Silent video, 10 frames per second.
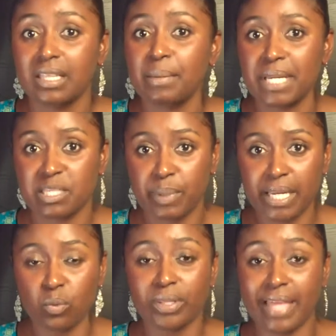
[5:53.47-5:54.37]
Let me
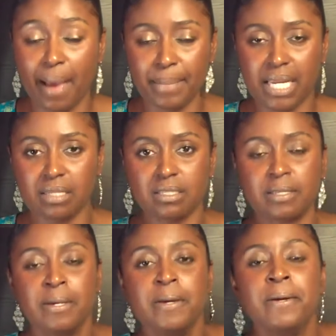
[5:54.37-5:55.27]
explain what that means.